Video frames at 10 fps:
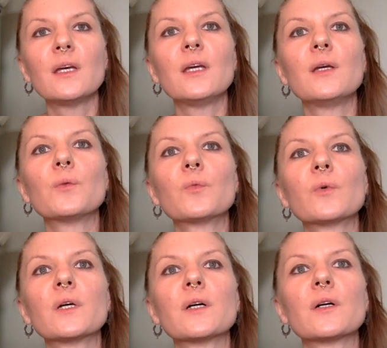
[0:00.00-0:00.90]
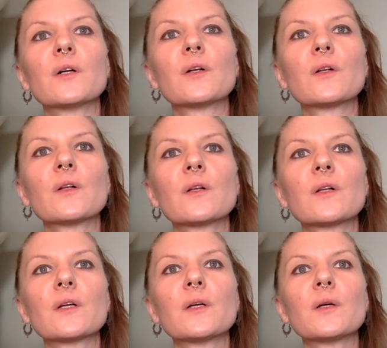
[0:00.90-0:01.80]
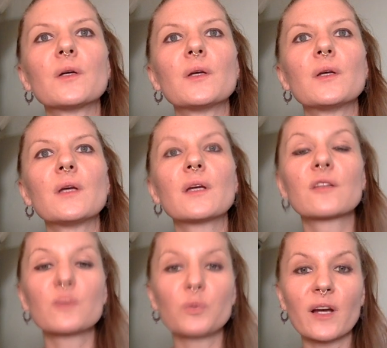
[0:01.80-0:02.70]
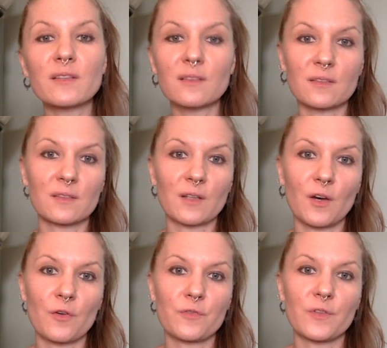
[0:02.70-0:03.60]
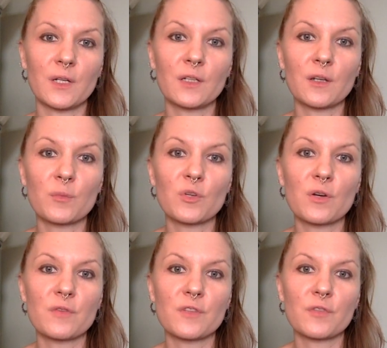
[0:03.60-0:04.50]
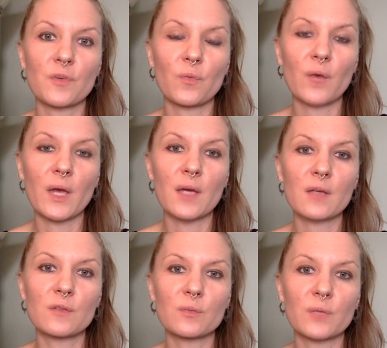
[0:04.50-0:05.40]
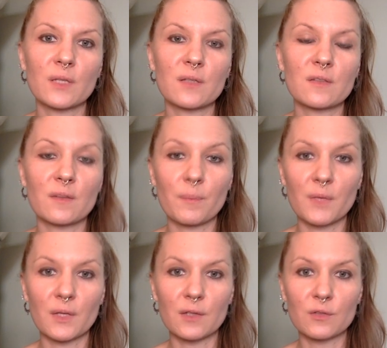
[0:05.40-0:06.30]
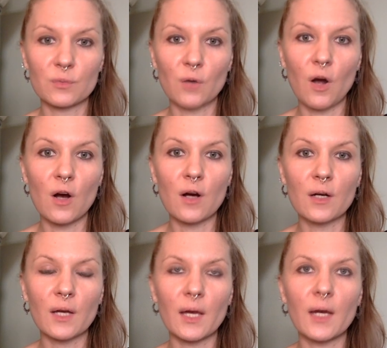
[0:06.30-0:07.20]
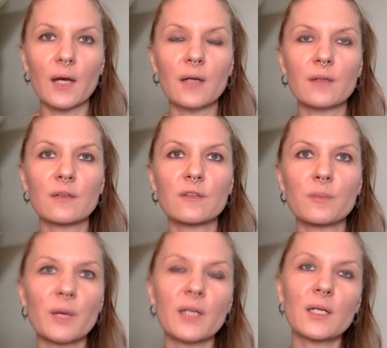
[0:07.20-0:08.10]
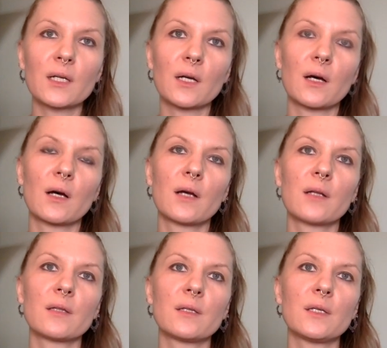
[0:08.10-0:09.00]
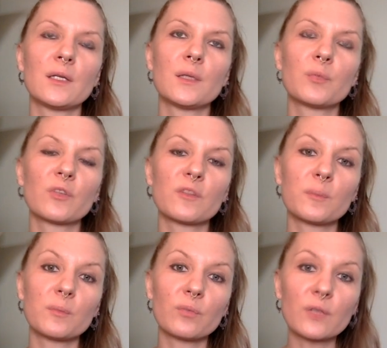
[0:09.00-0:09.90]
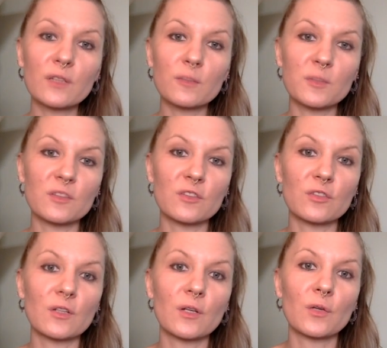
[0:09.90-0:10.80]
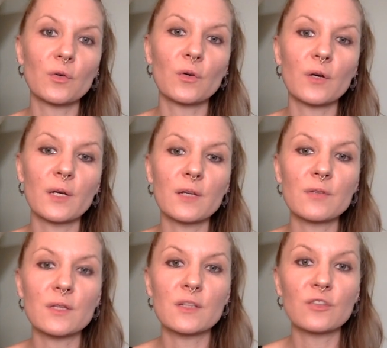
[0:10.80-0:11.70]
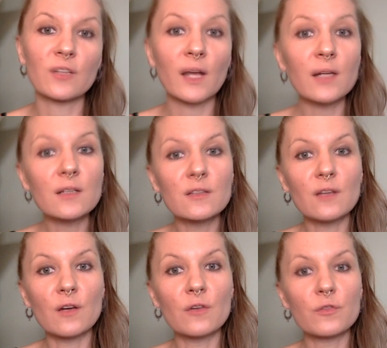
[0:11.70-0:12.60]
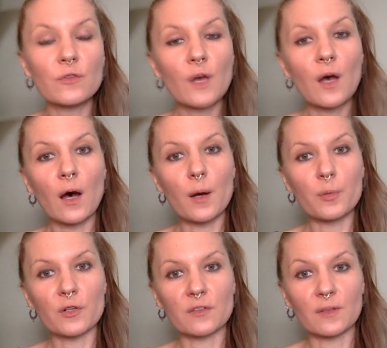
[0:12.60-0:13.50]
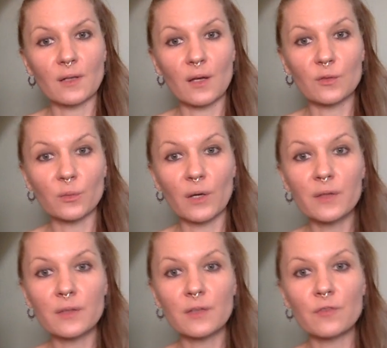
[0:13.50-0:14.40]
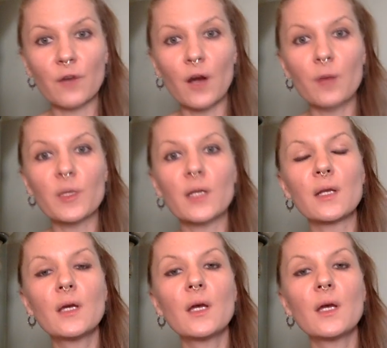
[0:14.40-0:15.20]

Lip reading: it will express itself in a number of different ways when something is wrong. And depending on the predisposition or even the genetics of a person as well in the environment,